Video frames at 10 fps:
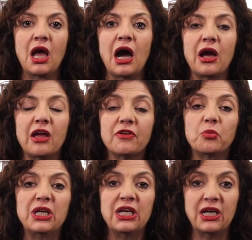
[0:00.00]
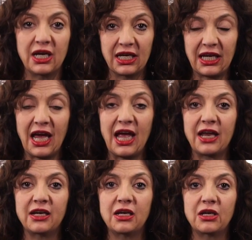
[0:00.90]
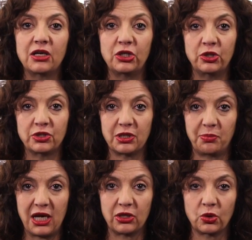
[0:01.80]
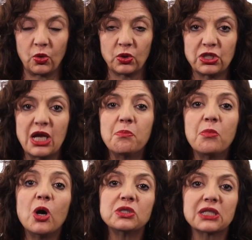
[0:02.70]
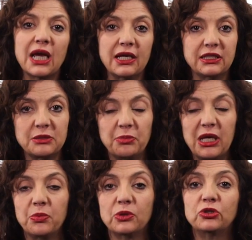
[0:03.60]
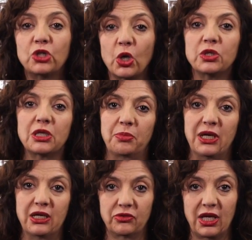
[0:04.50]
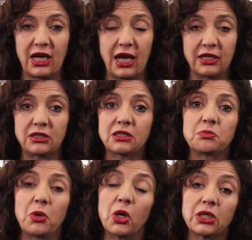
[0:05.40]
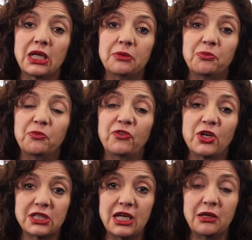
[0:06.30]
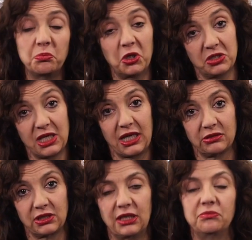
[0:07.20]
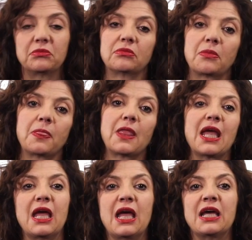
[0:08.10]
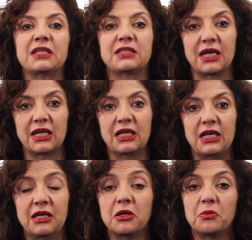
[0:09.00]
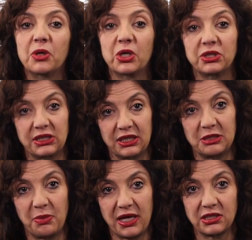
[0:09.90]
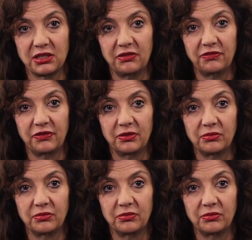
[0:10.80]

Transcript: However, we can use appellate courts. In most cases, people don't appeal their cases, firstly, because they're guilty. Secondly, because it's expensive.